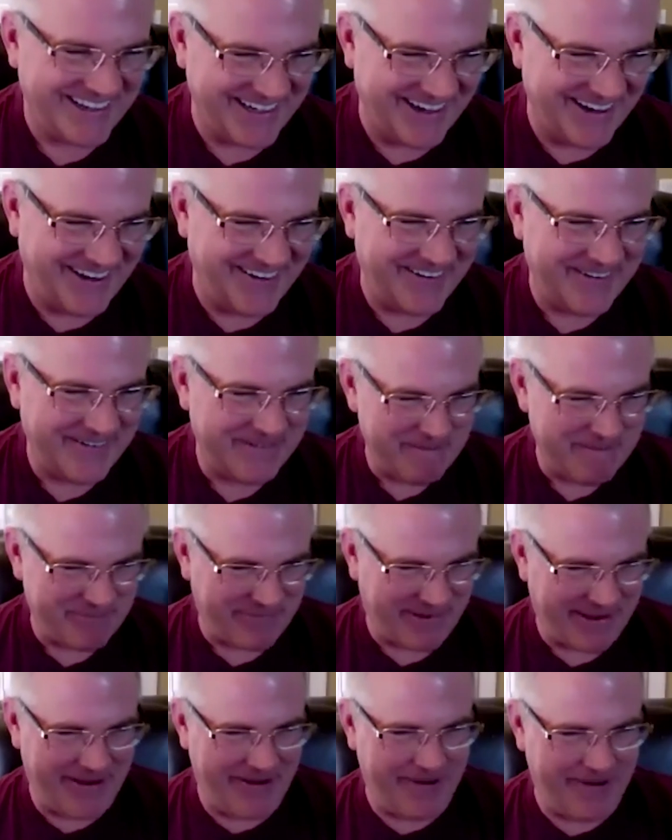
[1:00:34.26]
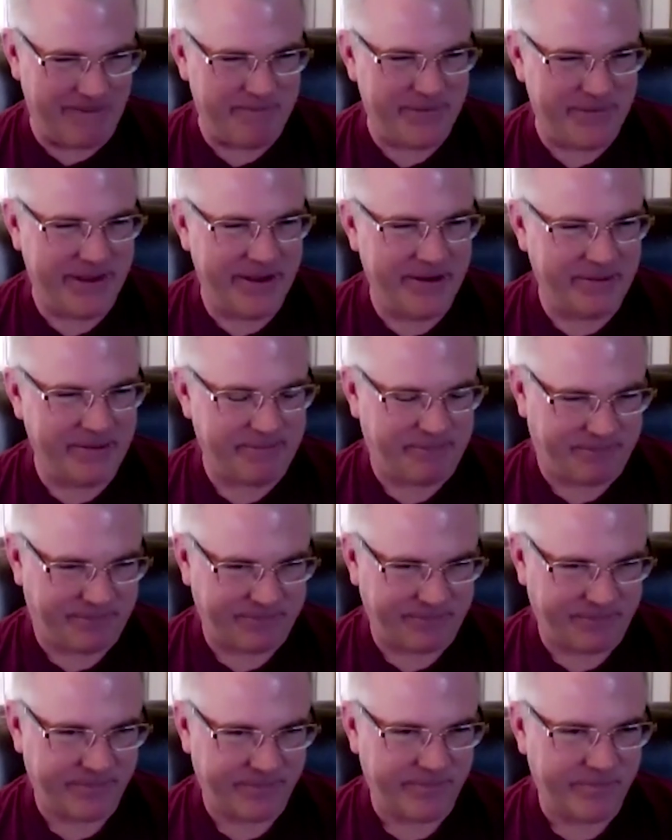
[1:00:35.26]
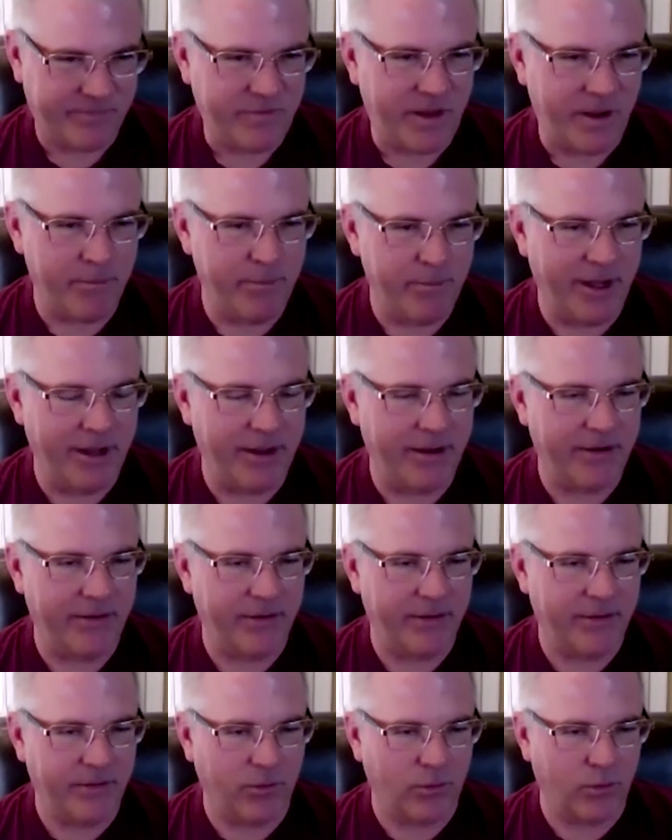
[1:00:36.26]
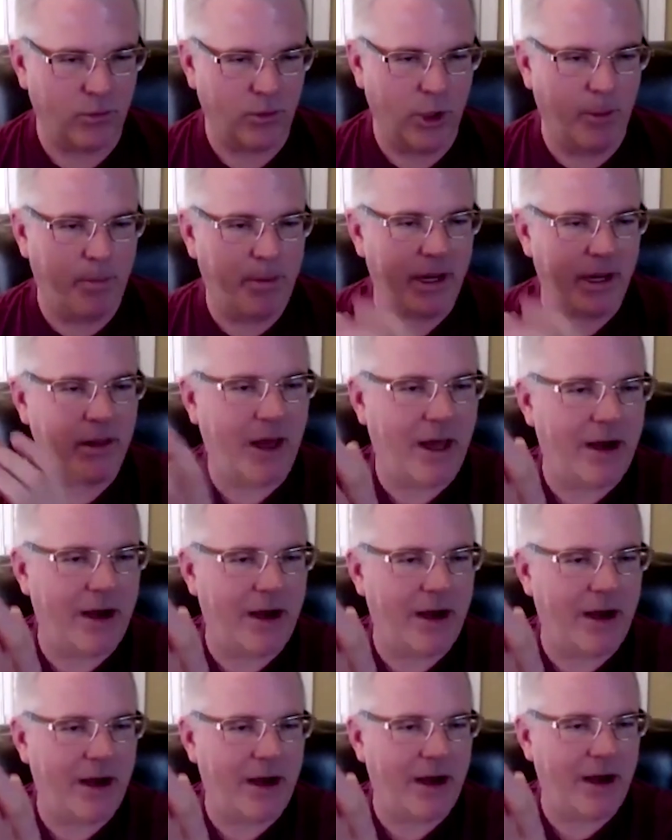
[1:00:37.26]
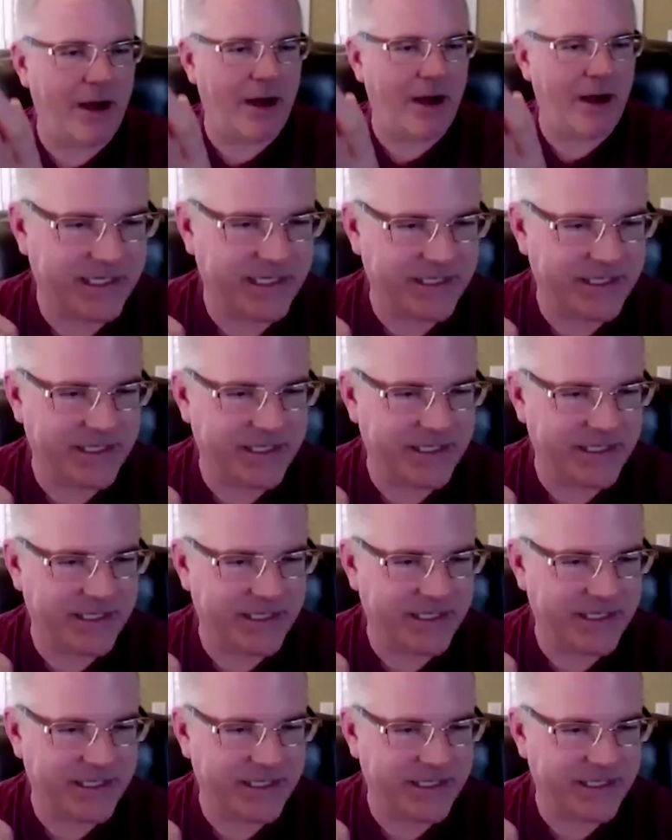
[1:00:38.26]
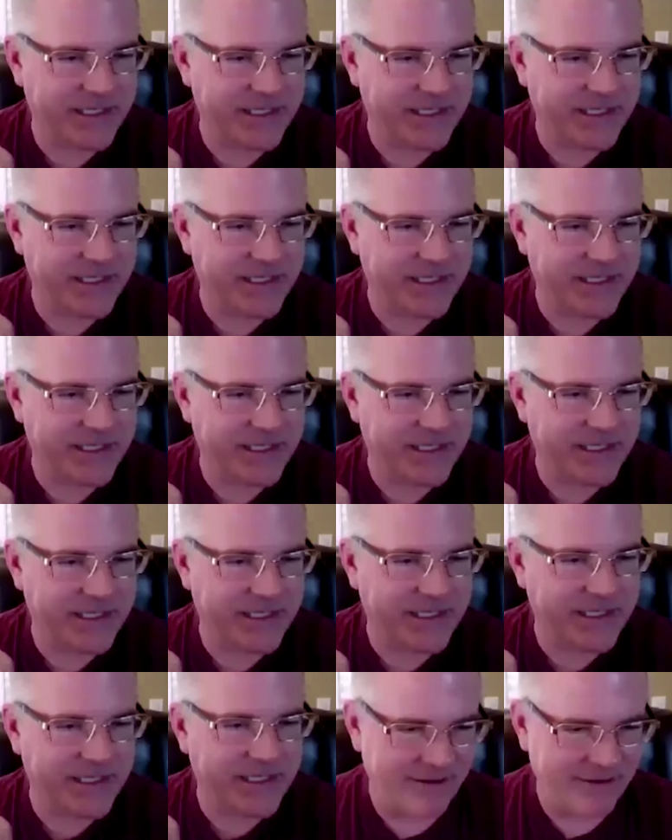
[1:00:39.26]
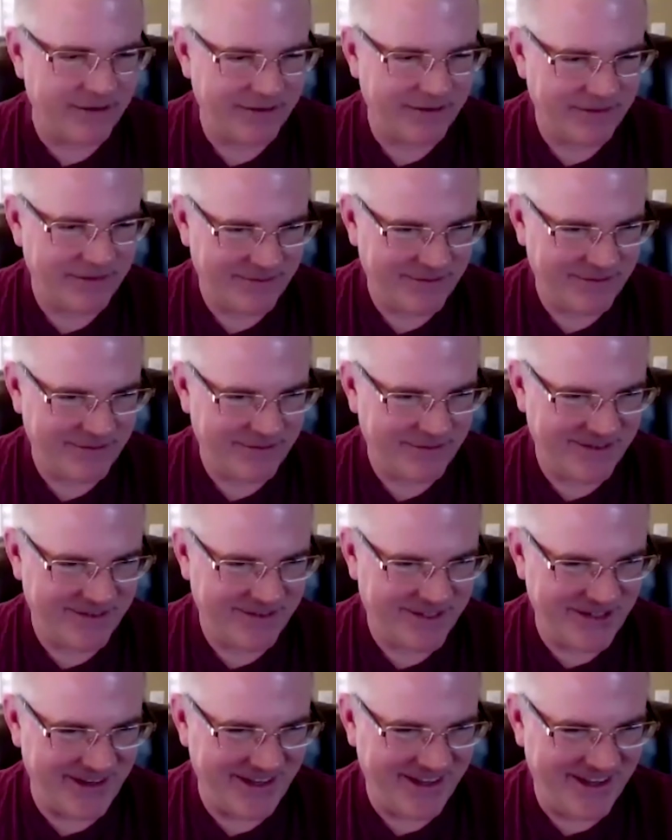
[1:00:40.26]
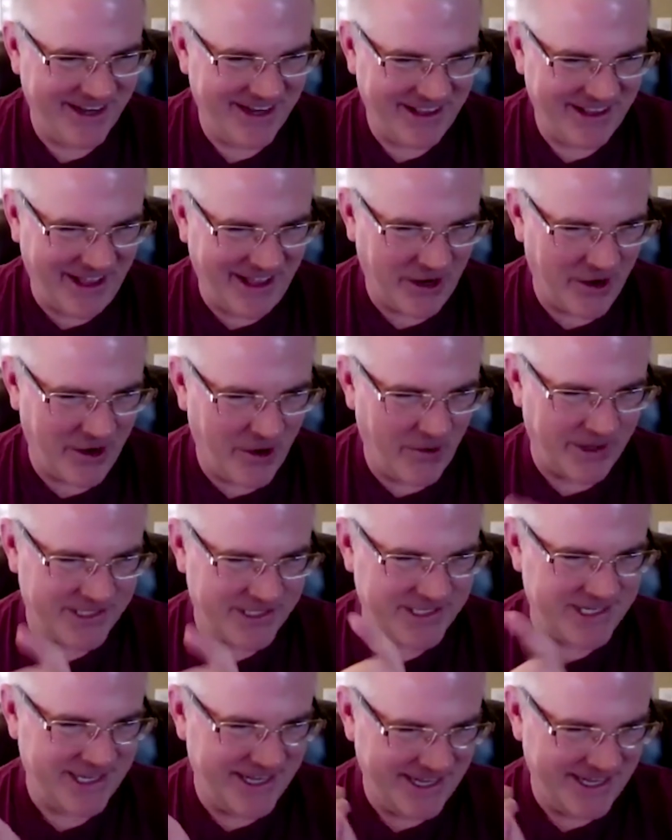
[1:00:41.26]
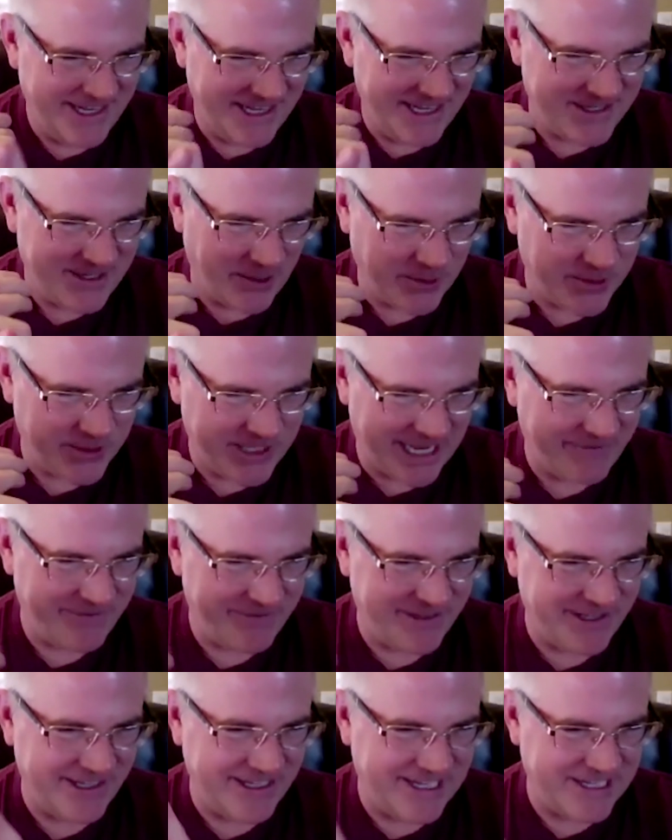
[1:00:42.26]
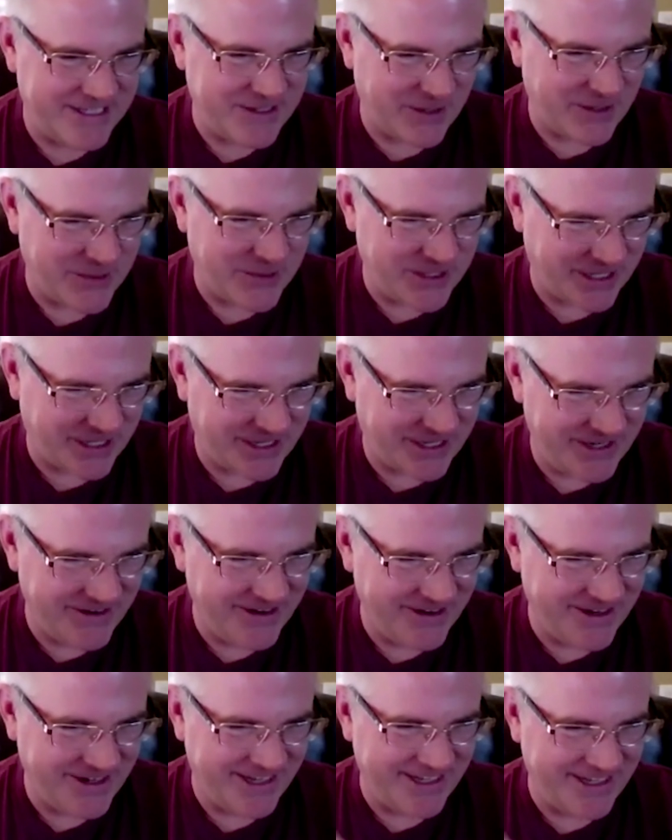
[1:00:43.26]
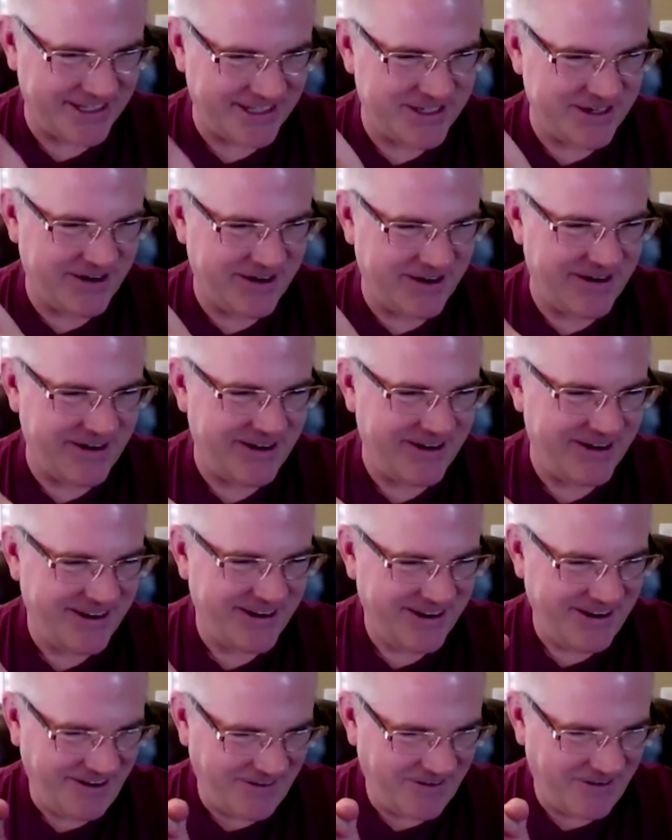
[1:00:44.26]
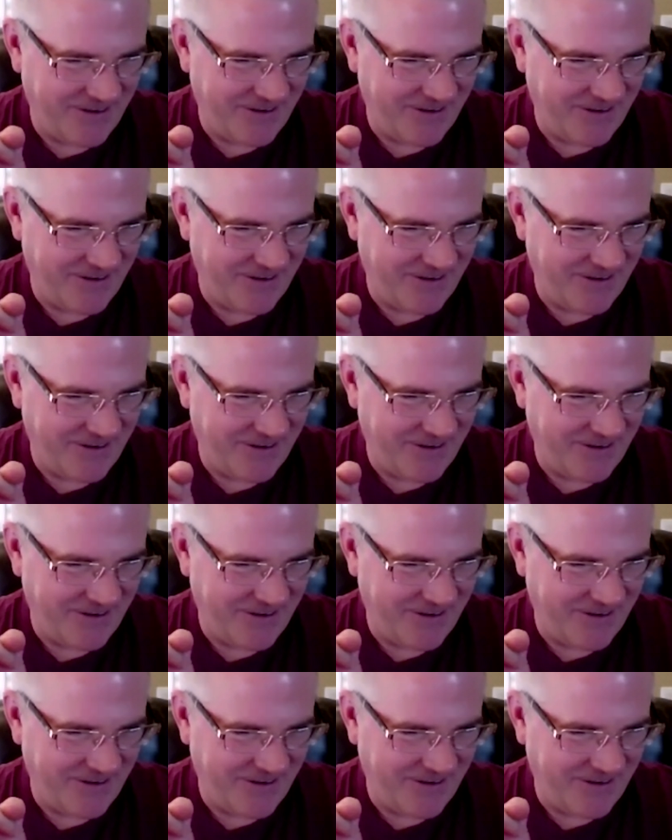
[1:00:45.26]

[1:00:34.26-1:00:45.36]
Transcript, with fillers: you know, um, but we'll put a lot of focus on that, right? Because we attach meaning to it, like oh, it's it's our safety, it's our security, it's our yeah,